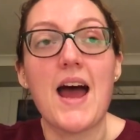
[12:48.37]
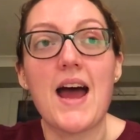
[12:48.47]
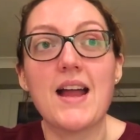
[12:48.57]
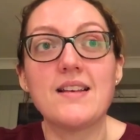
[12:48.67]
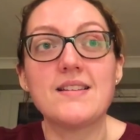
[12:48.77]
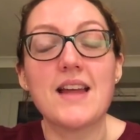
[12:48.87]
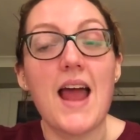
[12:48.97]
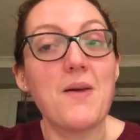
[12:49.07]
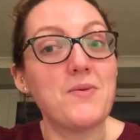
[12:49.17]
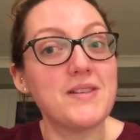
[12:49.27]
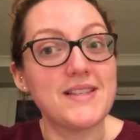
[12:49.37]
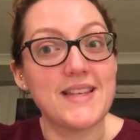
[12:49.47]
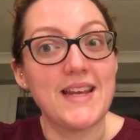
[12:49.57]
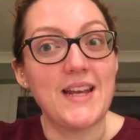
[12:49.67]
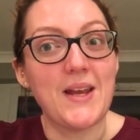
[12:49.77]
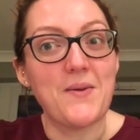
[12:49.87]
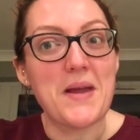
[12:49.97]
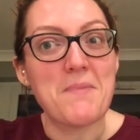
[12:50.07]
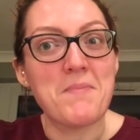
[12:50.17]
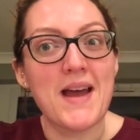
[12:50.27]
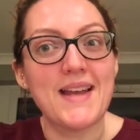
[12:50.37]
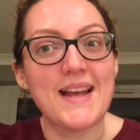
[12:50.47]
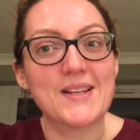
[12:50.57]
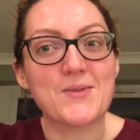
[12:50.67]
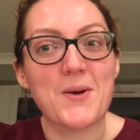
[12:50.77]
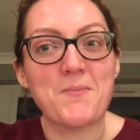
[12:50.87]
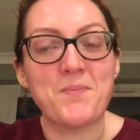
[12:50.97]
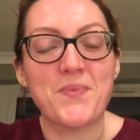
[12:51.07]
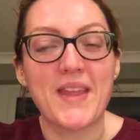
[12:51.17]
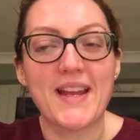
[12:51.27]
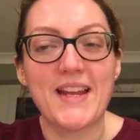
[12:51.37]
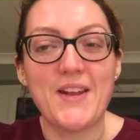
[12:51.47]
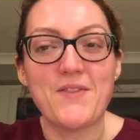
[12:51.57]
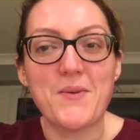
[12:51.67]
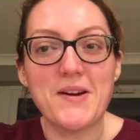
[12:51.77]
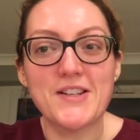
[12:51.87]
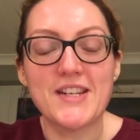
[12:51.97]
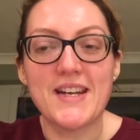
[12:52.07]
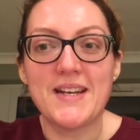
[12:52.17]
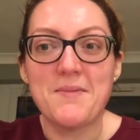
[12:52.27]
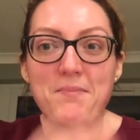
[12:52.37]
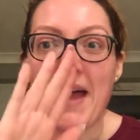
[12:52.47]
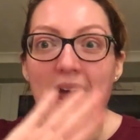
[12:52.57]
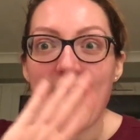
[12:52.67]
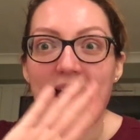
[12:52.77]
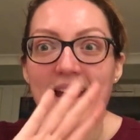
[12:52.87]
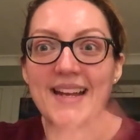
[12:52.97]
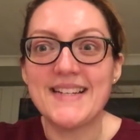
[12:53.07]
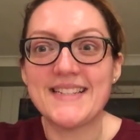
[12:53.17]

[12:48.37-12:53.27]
And I will see you in my next one. Thank you for watching. Bye.